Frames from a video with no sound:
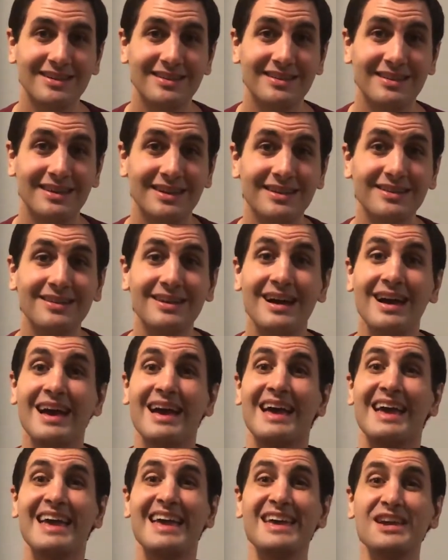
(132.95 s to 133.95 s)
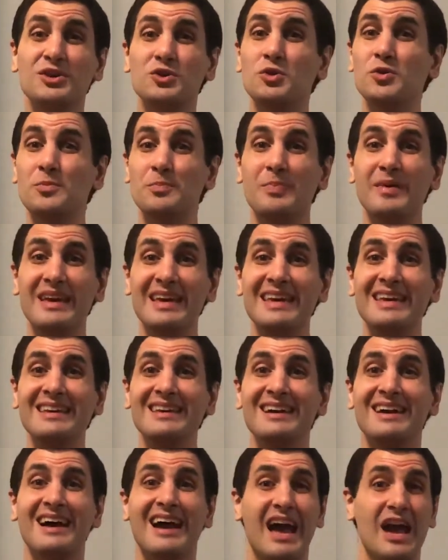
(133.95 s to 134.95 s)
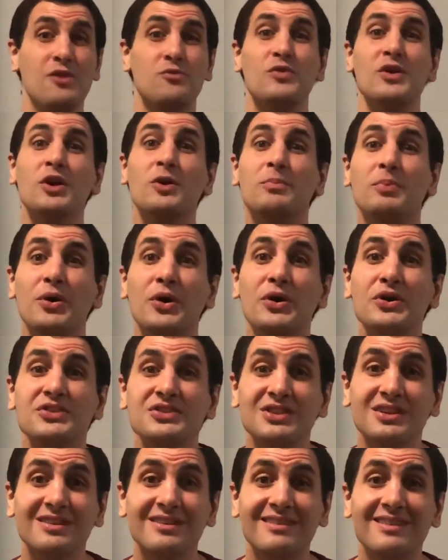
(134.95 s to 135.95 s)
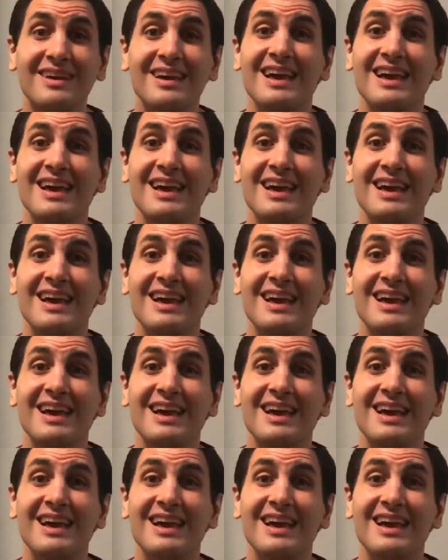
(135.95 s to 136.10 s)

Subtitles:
Yeah? It could be a real person.